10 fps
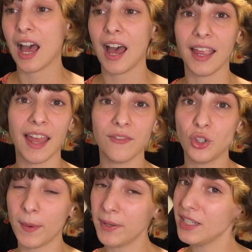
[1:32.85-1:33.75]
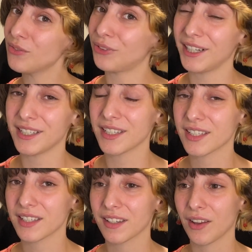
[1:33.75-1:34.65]
I have Japanese
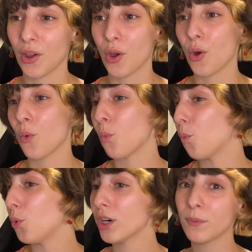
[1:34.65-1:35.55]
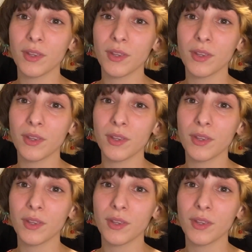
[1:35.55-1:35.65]
friends, worked